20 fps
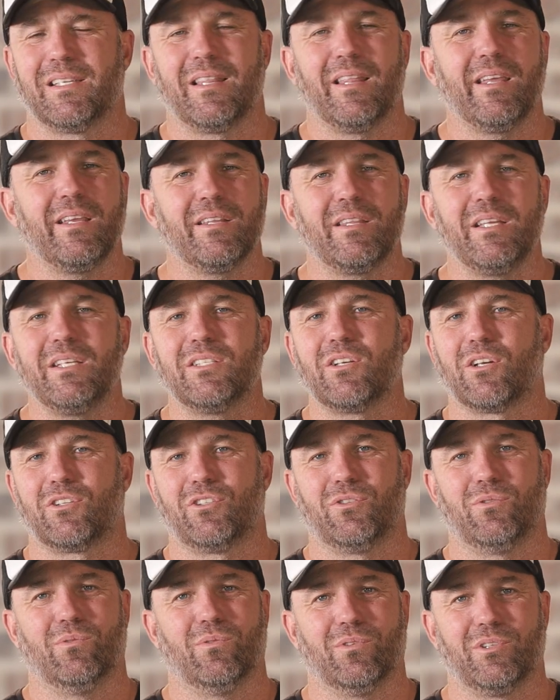These are
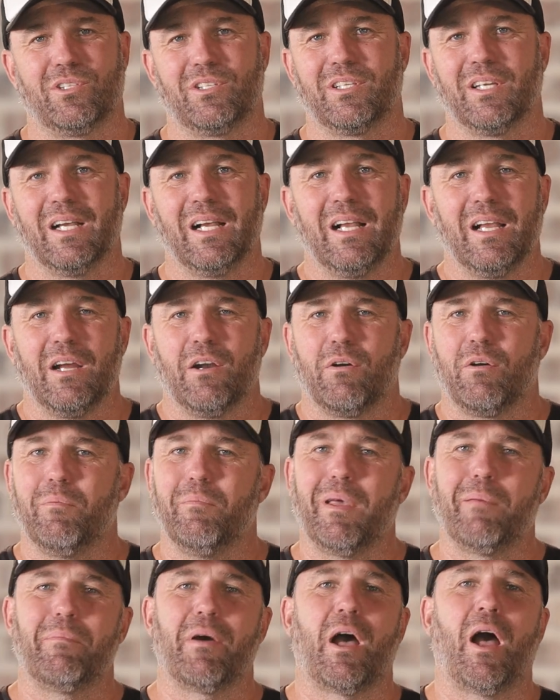tools.
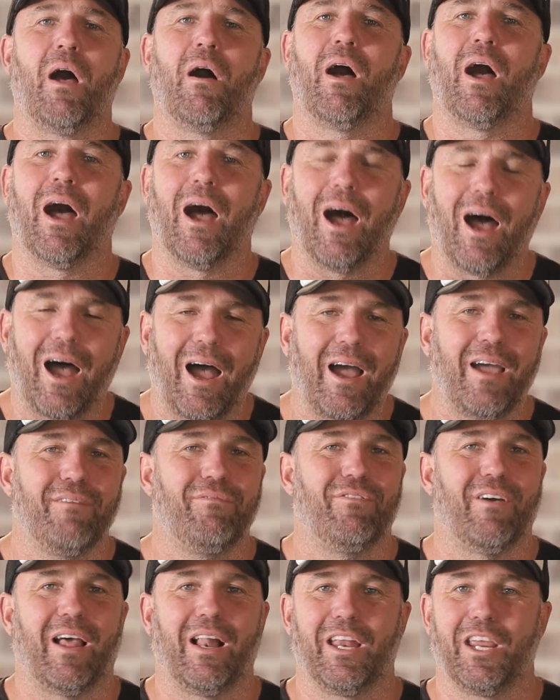Remember, our high
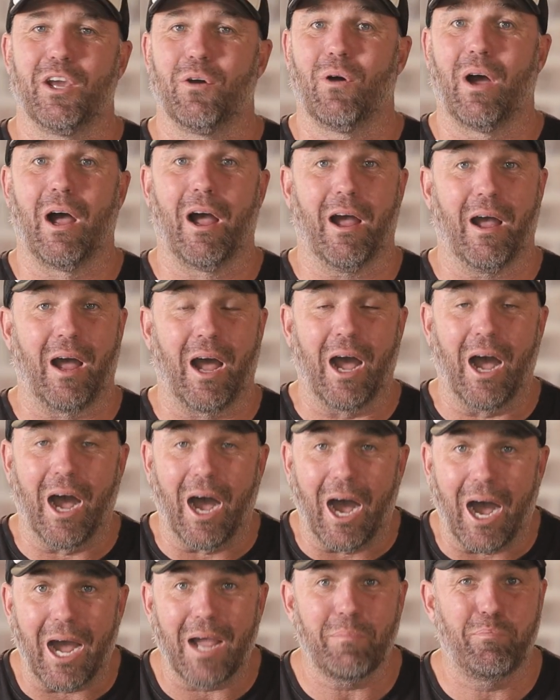value, our
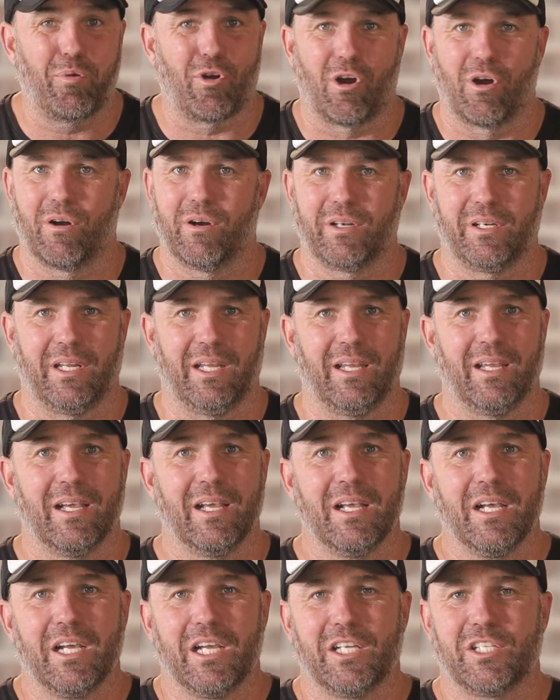high priority
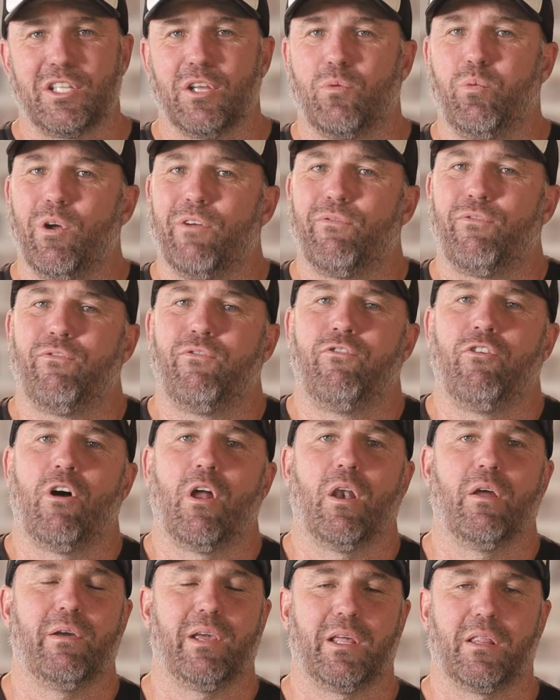is that we're
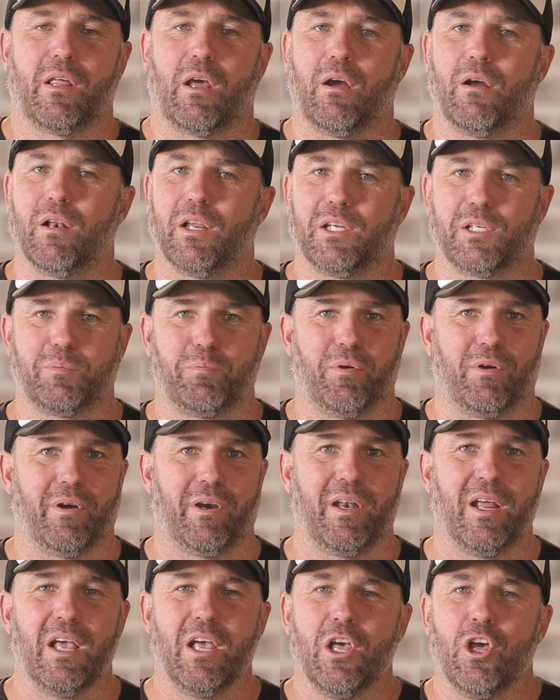following the Holy Spirit.